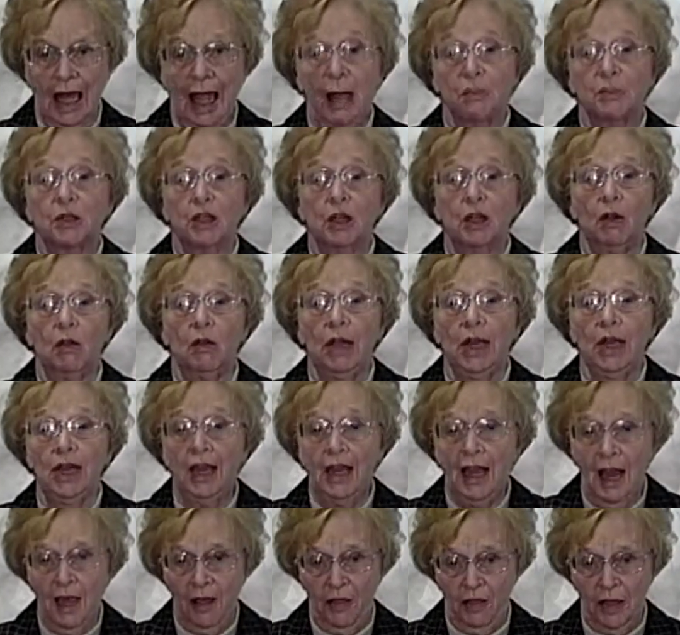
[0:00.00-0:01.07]
absolutely
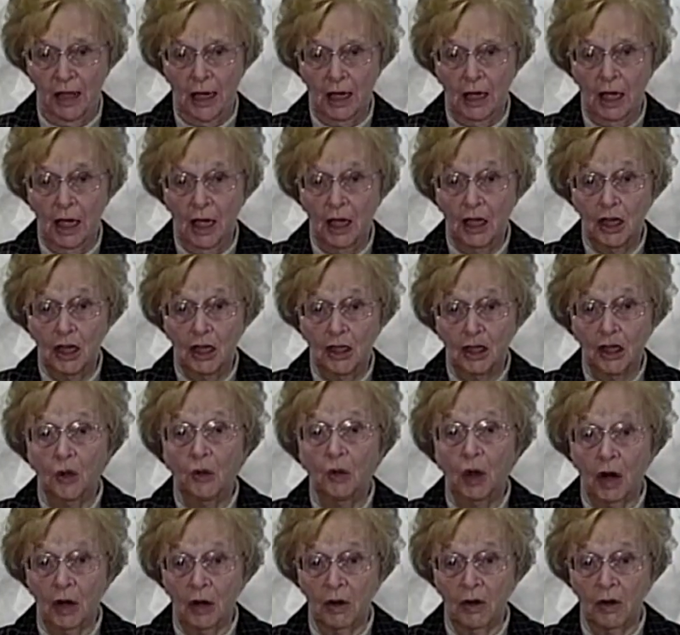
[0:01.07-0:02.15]
nothing
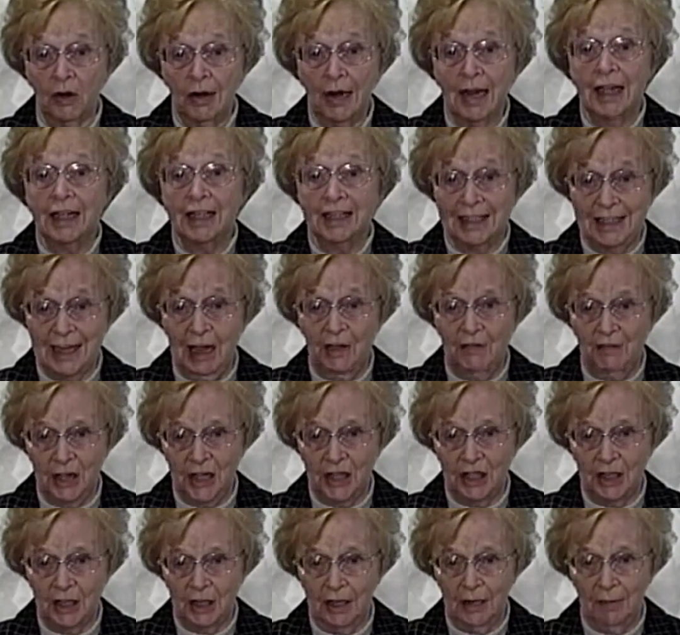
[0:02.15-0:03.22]
to earn
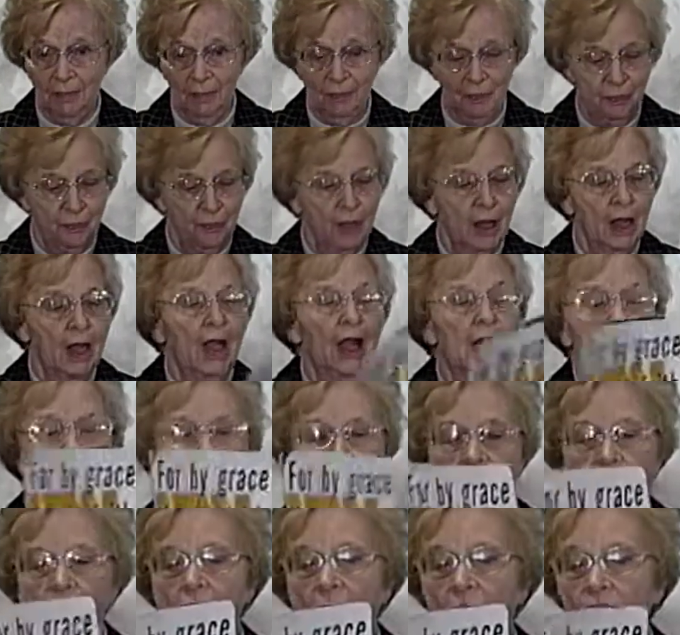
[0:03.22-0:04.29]
salvation.
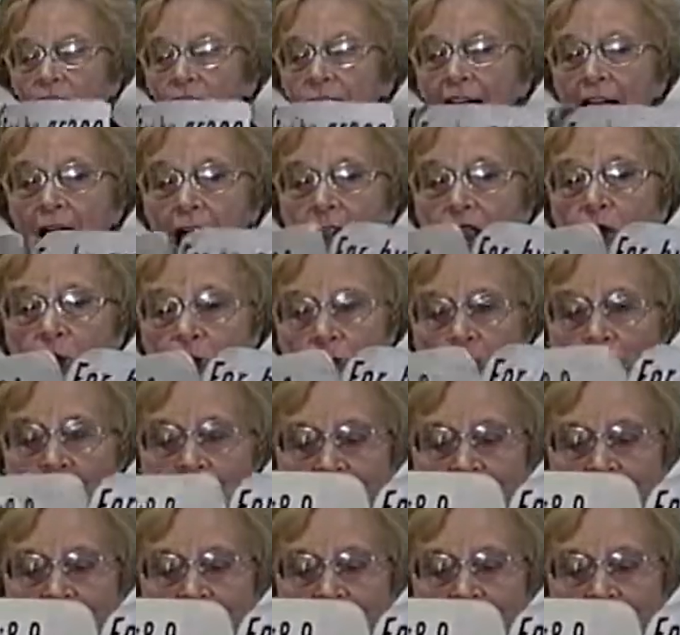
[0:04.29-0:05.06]
Because God's word